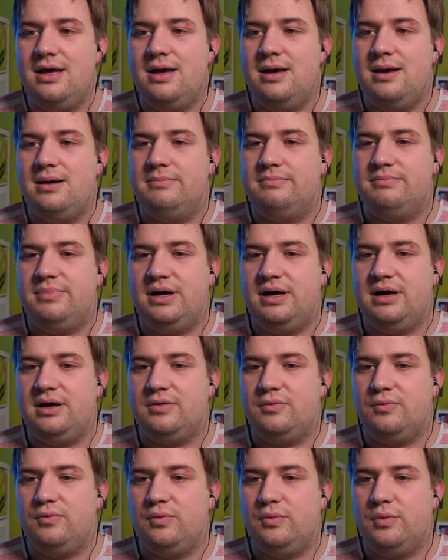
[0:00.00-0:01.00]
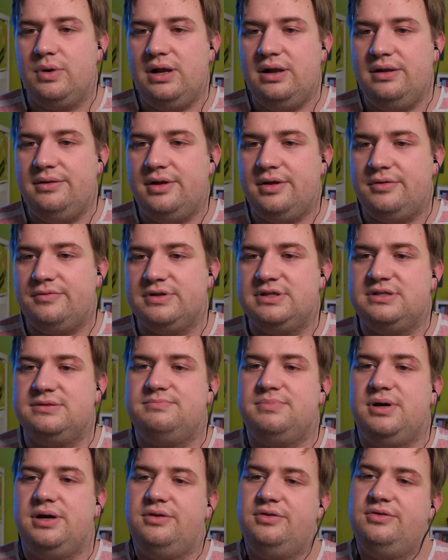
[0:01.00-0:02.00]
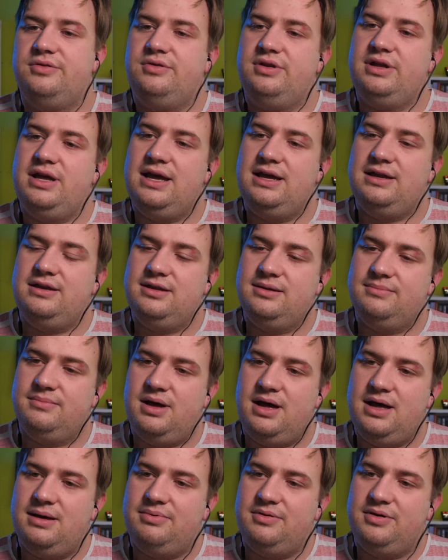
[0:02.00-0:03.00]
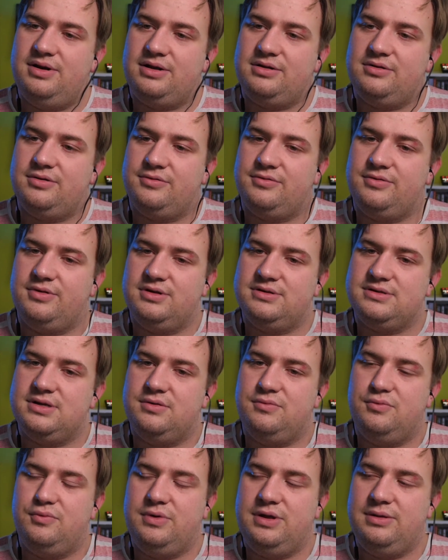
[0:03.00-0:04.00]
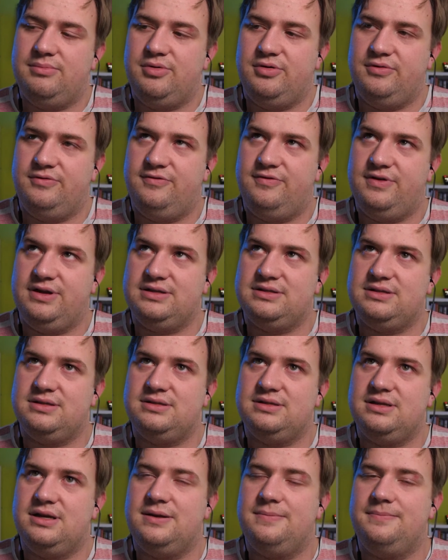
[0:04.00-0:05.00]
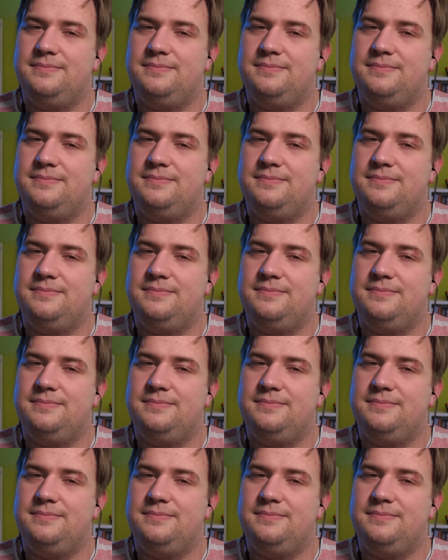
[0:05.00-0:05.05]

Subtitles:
but will not respond to the Atem hyperdeck control, so Reboot fixes it.